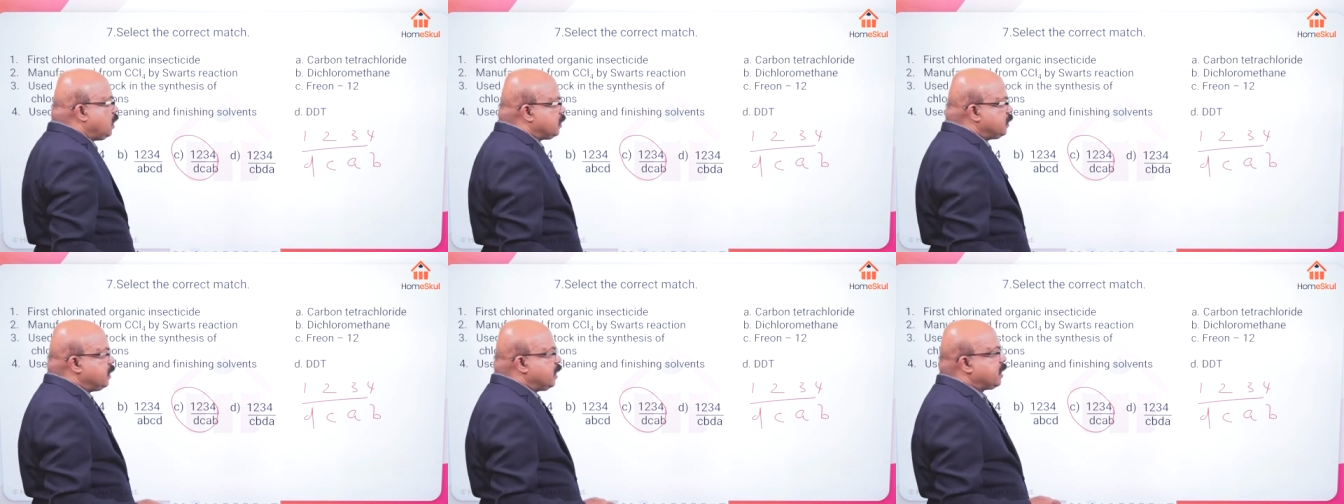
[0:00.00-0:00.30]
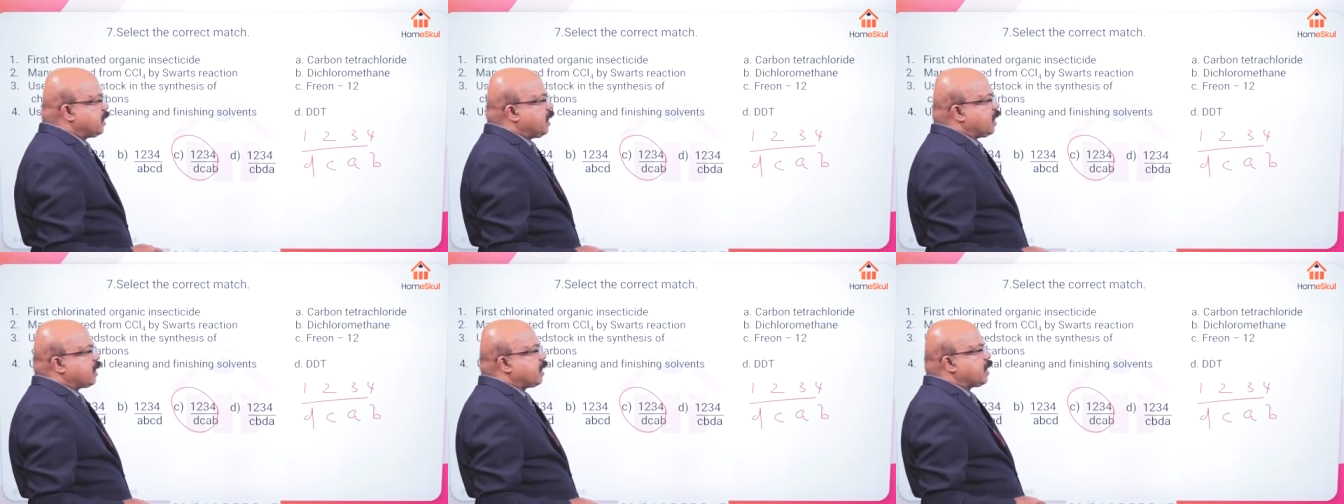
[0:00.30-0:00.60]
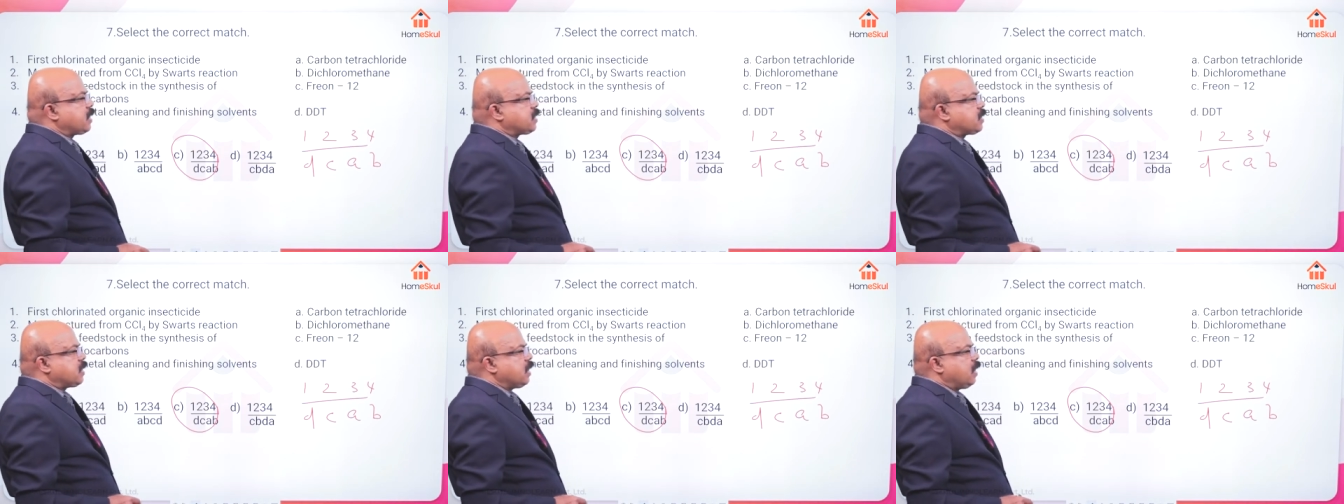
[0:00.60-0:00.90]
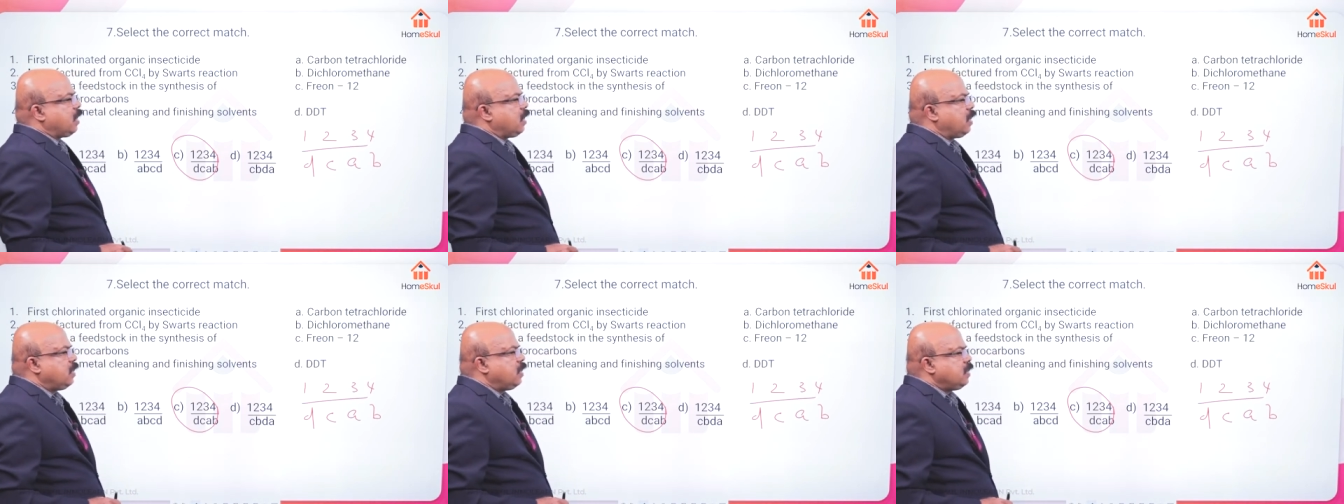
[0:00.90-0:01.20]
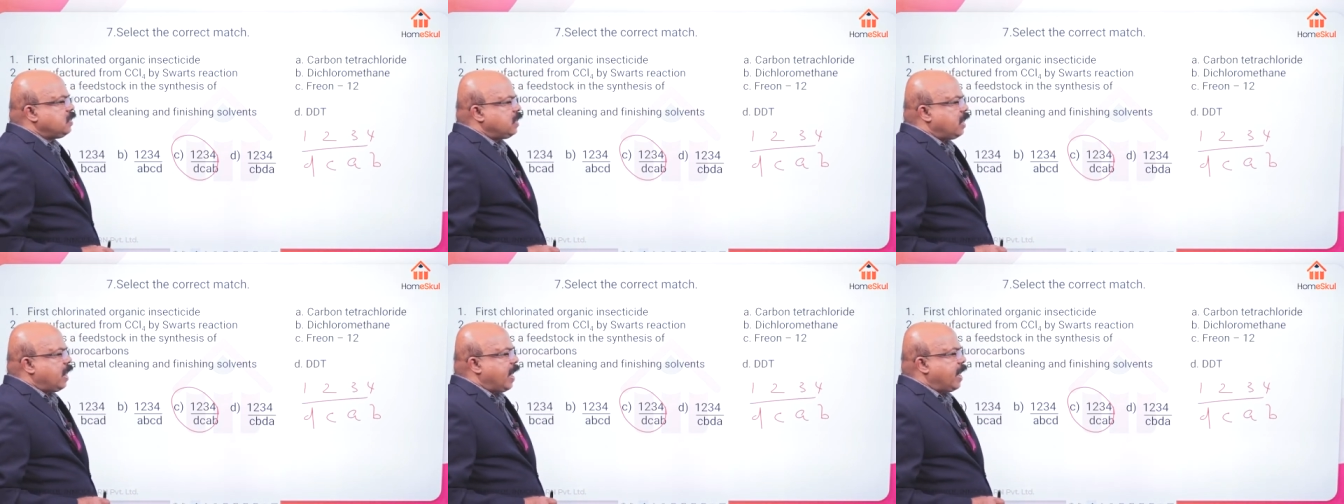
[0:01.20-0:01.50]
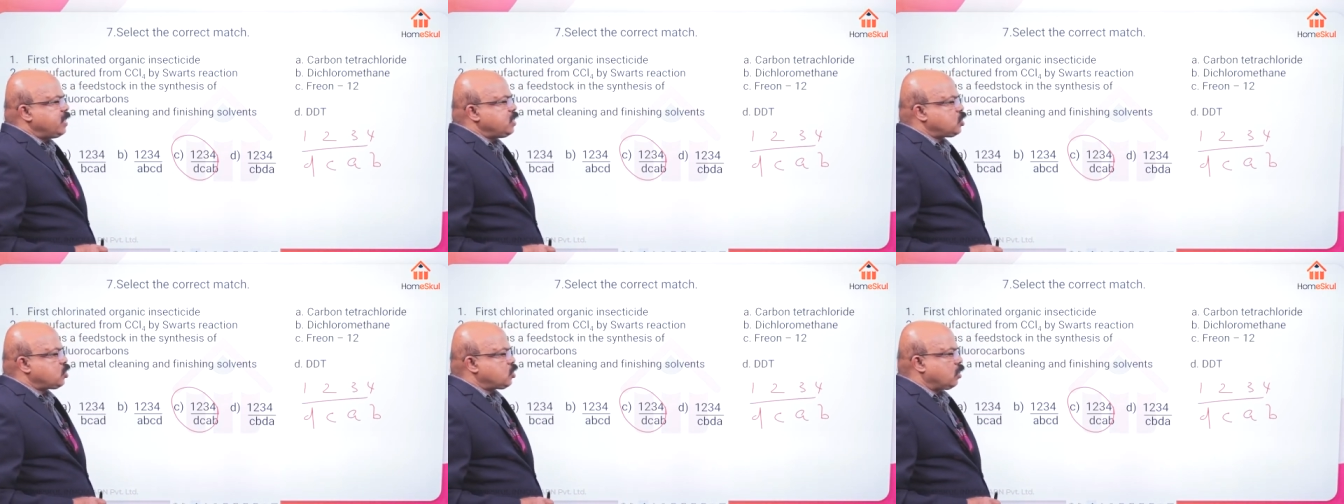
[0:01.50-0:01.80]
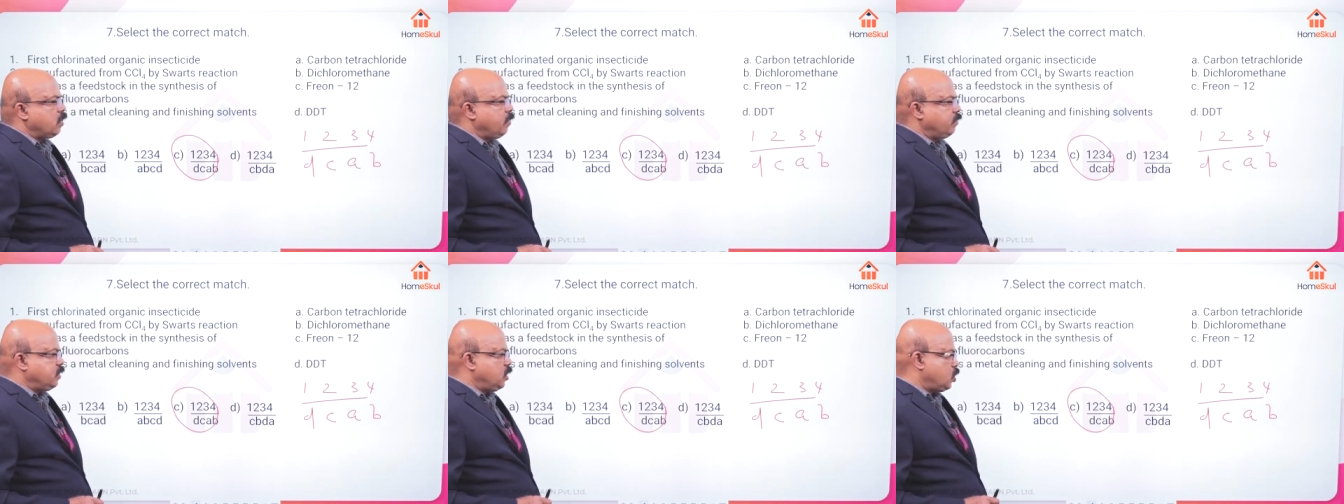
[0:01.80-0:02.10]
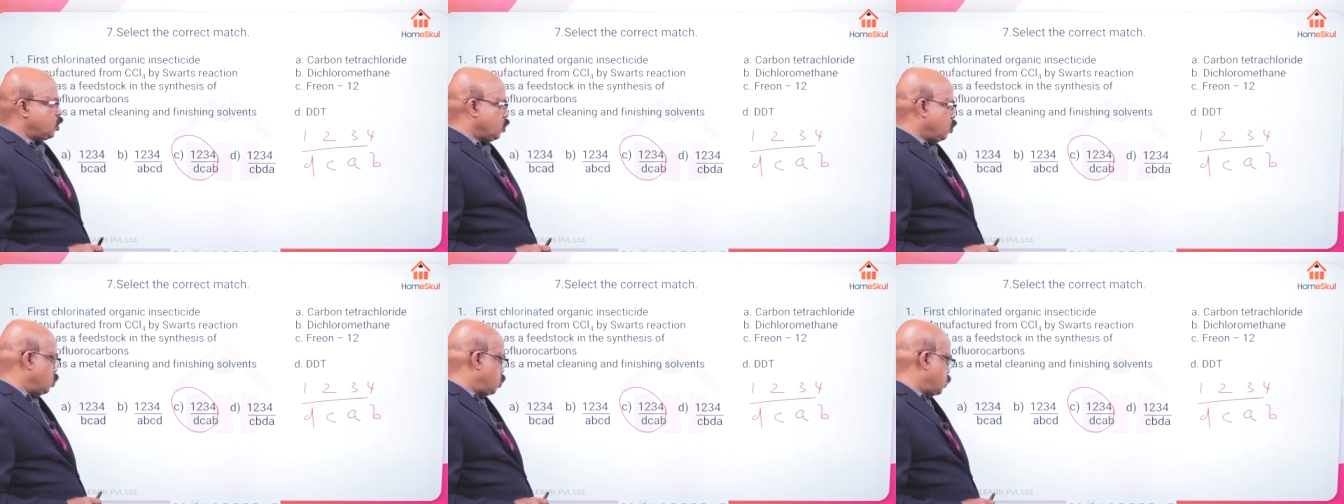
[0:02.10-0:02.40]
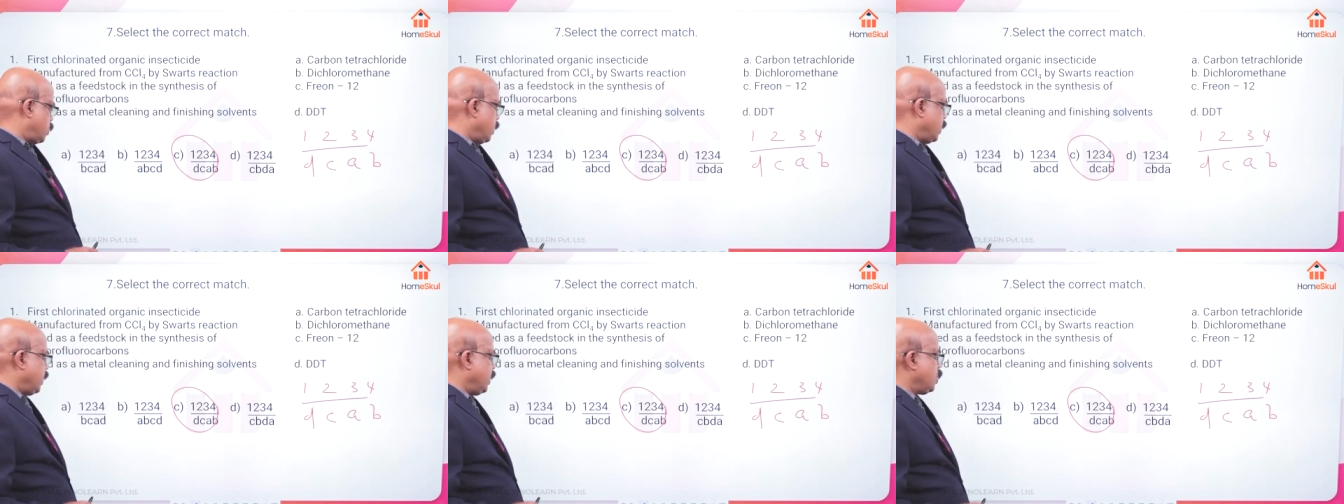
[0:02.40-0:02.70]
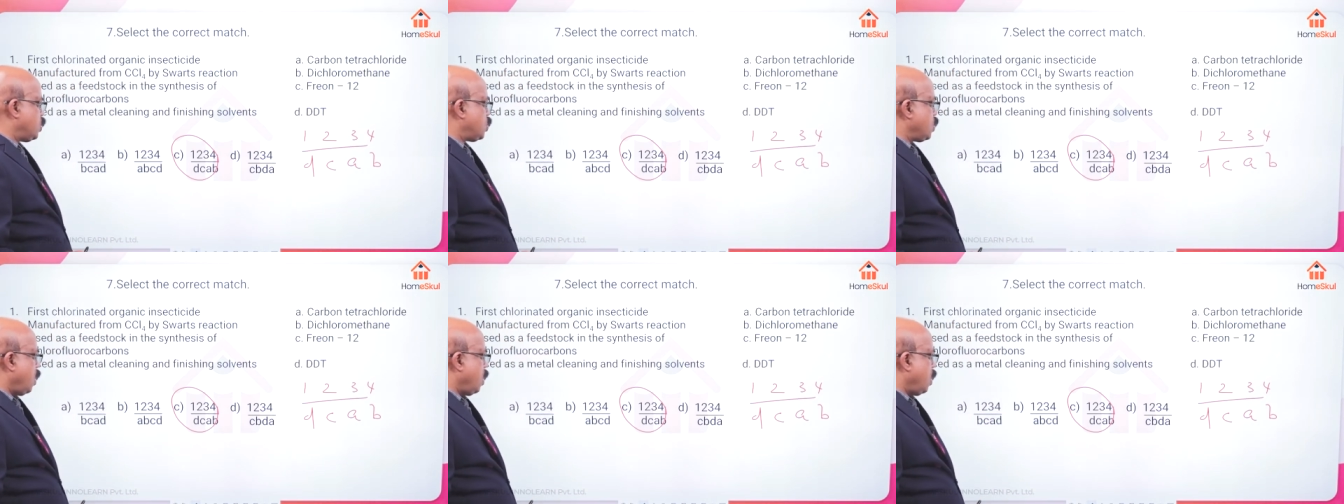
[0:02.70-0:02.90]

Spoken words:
The correct answer of this question is